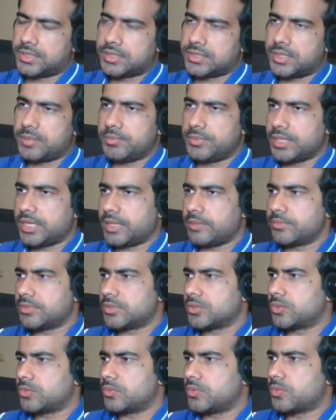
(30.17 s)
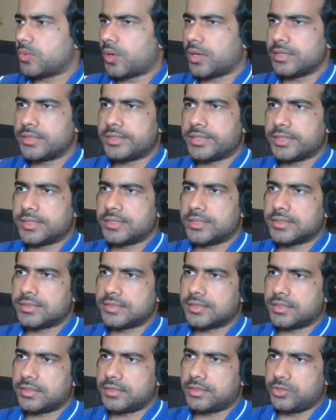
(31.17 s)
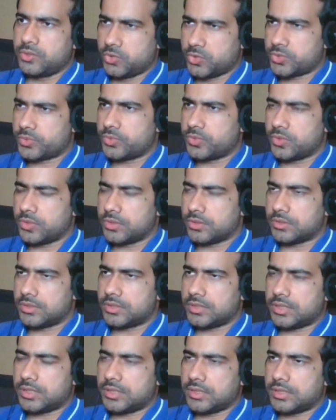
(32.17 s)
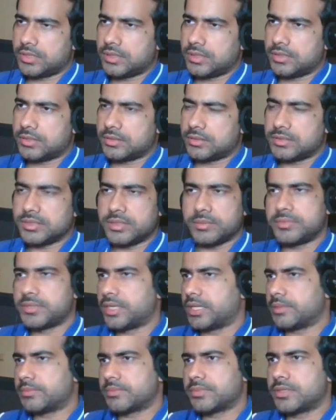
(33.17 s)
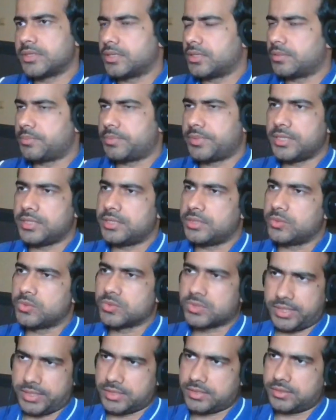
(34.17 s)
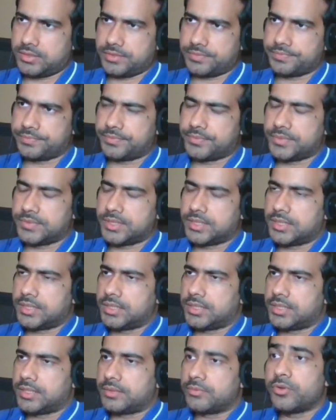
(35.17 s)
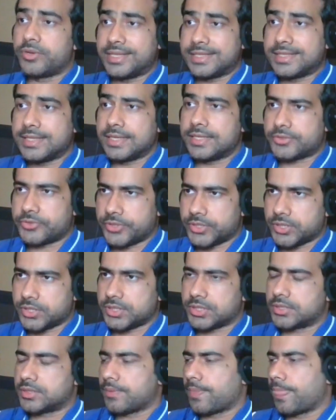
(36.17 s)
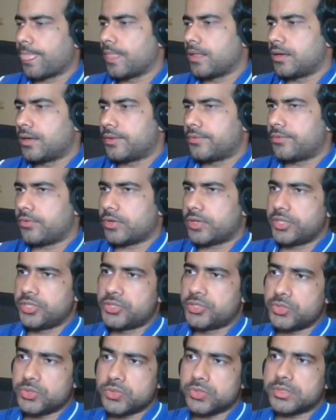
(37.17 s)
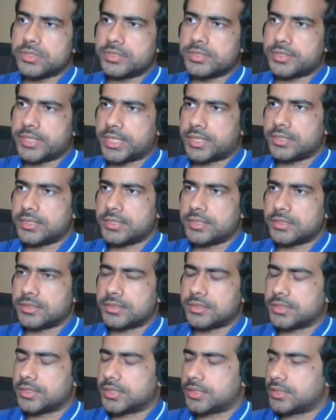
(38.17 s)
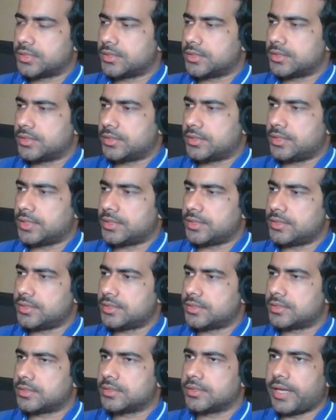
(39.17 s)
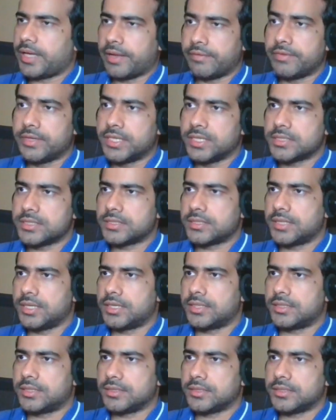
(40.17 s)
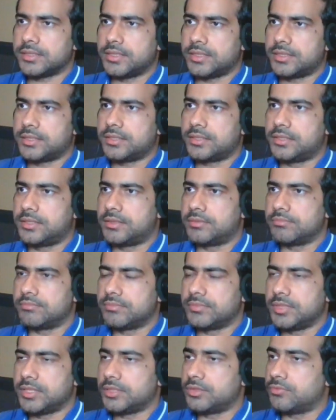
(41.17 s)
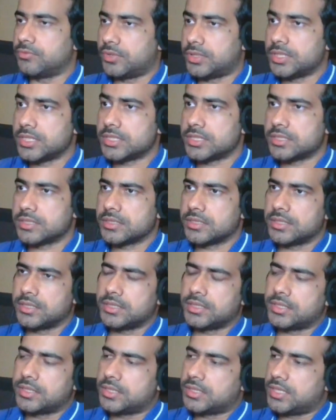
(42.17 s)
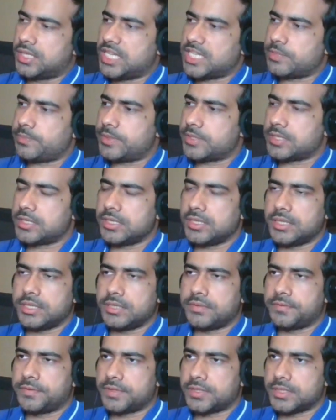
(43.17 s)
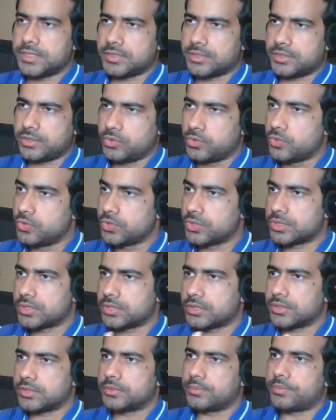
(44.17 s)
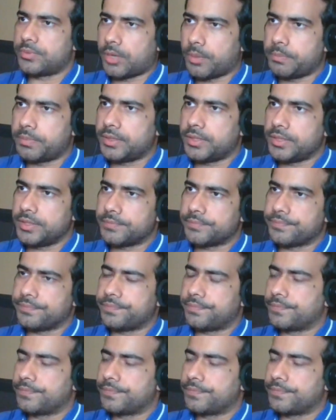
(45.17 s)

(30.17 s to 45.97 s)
Sometimes quant techniques are useful, sometimes they're pretty useless for retail traders. For institutional traders, there is evidence that it works, especially if it is used properly